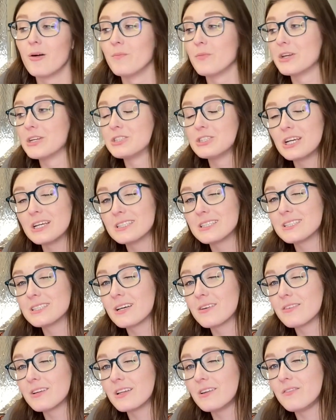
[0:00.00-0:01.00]
the chances
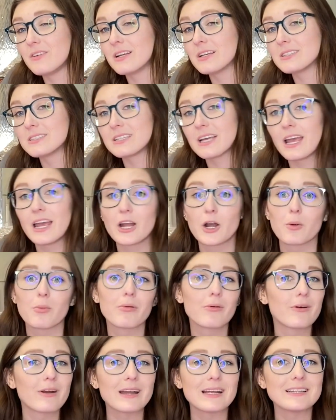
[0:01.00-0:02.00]
of it leaving a stain are
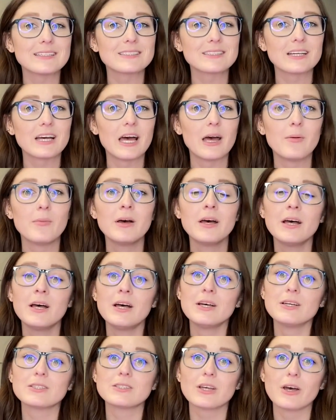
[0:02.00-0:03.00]
pretty slim.
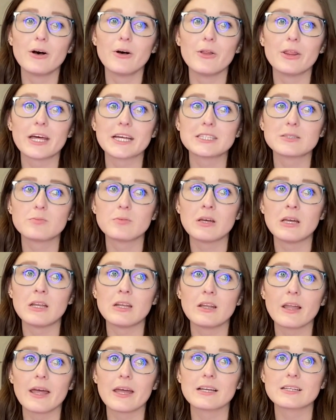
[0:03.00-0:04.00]
So that's
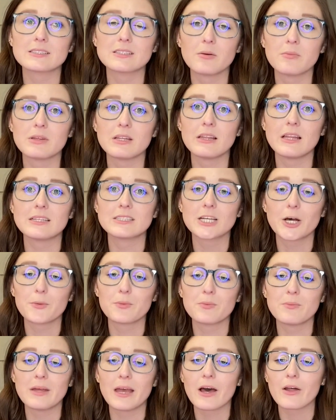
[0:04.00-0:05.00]
been like something that's
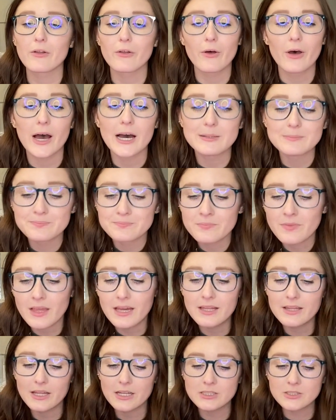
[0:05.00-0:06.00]
helped me out a lot.
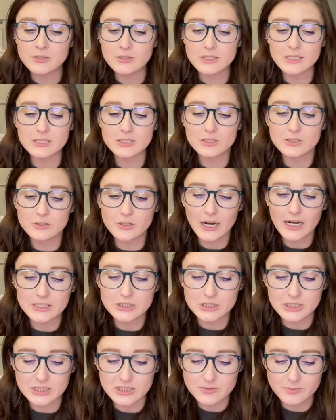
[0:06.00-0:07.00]
And they do get
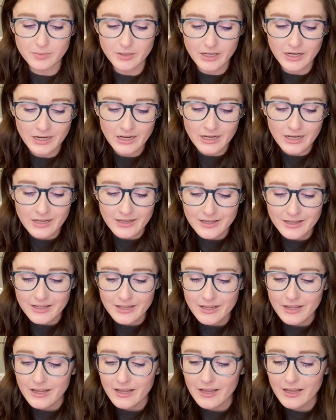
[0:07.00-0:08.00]
scratches, but
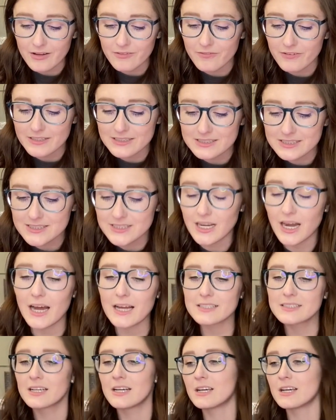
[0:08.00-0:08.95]
if it's not